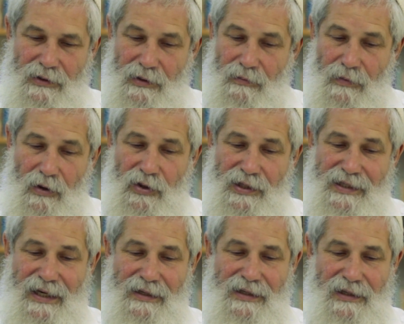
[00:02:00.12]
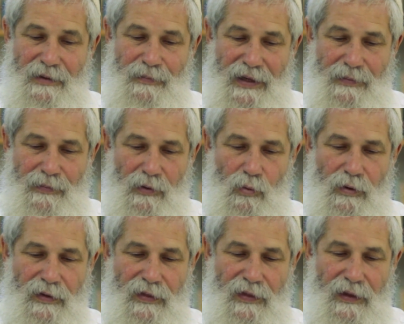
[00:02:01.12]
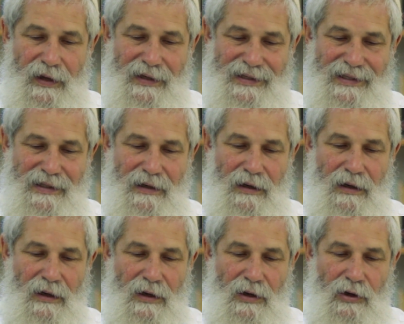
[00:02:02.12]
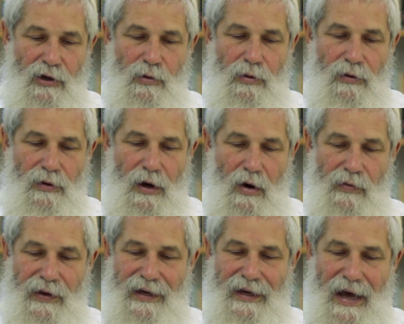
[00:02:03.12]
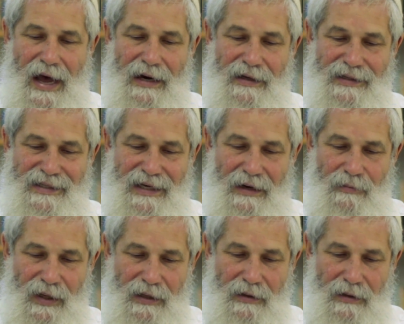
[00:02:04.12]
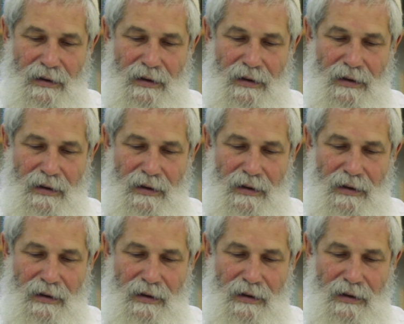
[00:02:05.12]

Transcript: So Moshe says to the people, with this you will know that God has sent me.